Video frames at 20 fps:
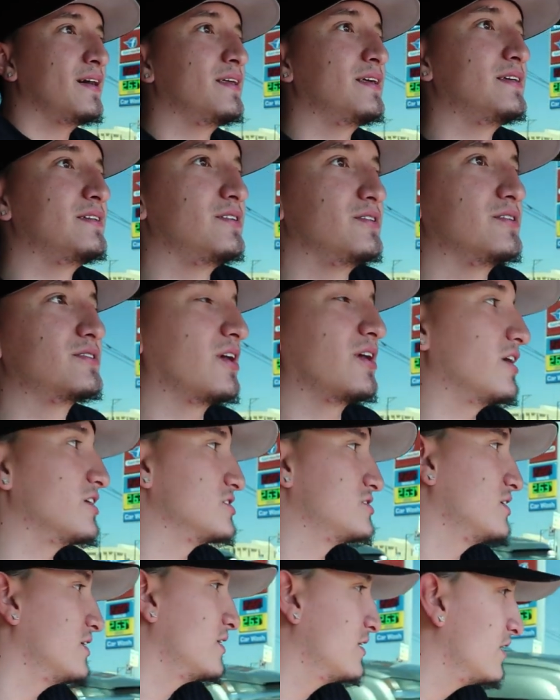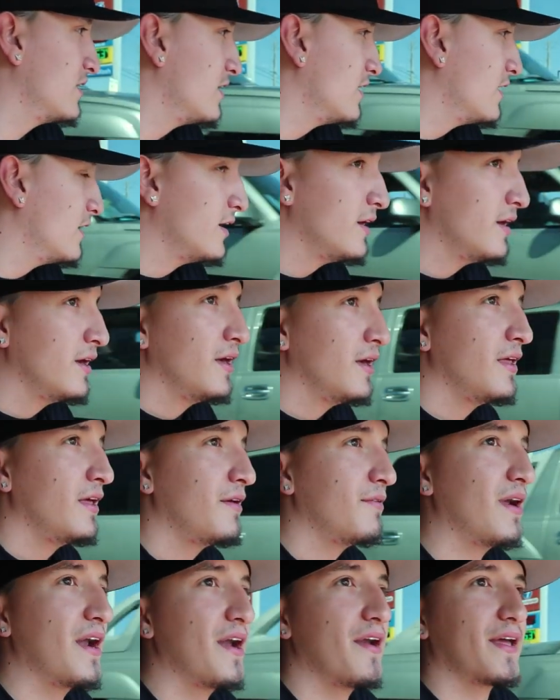These used cars
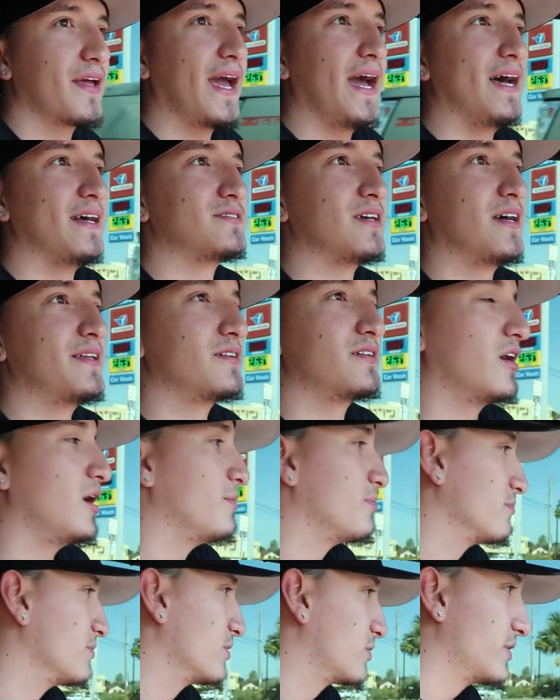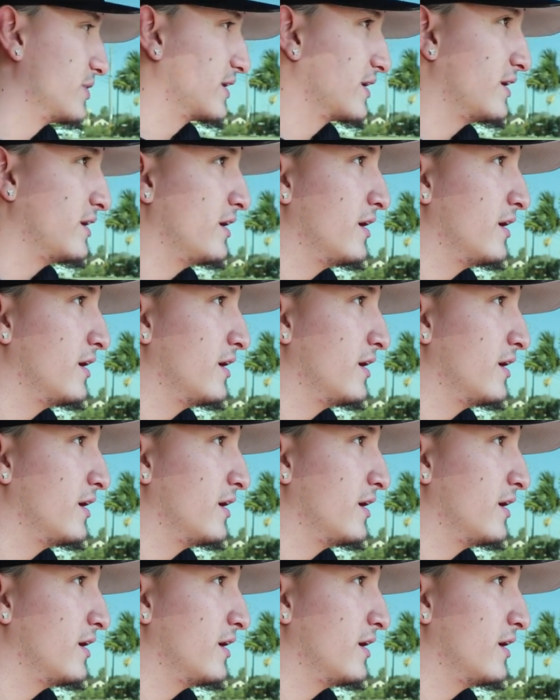ran out of gas, so I had to go up them real quick.